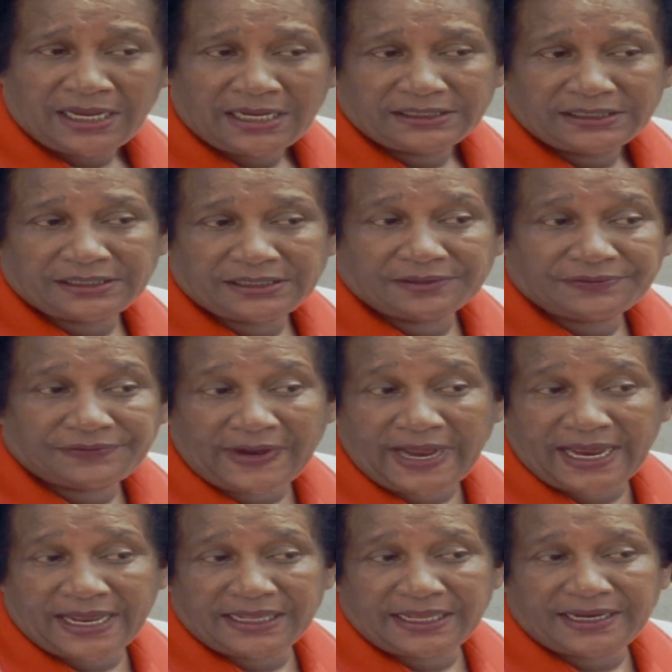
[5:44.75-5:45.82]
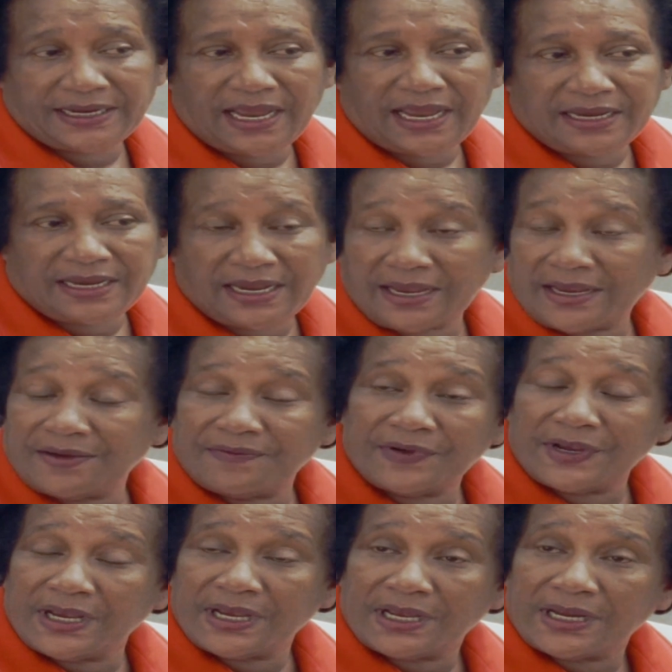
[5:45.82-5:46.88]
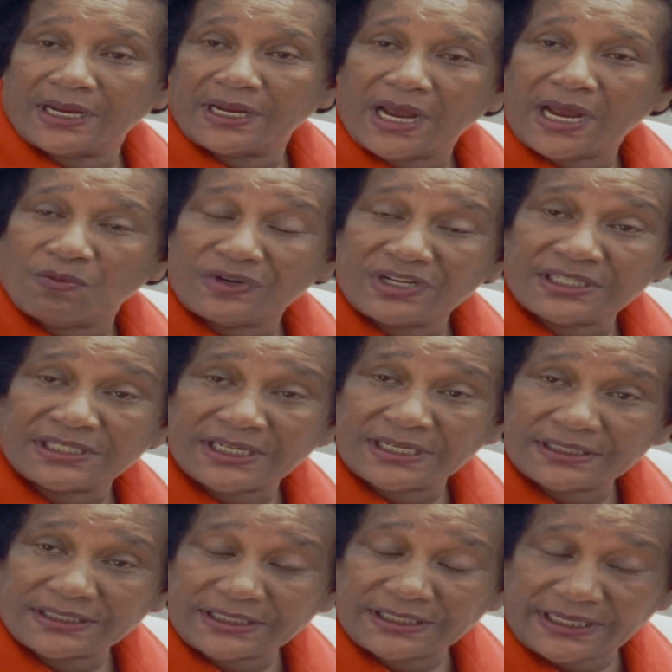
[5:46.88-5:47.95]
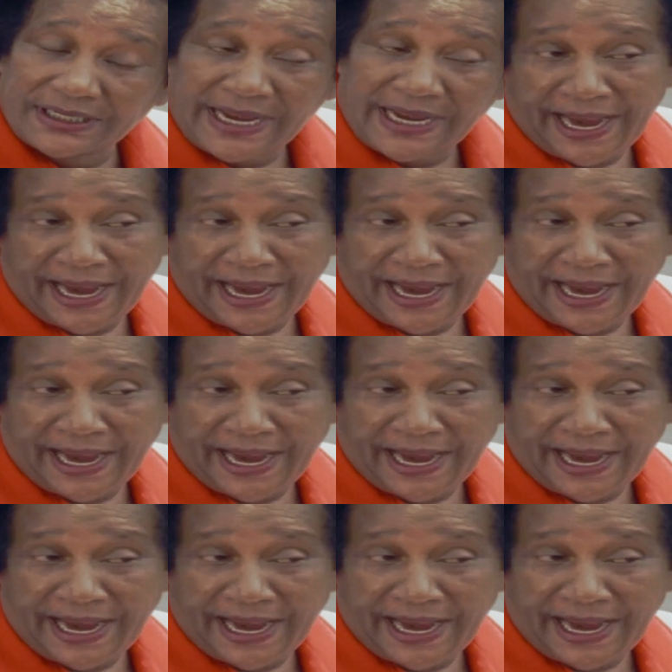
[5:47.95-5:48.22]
So finally they gave in and I went to Tuskegee.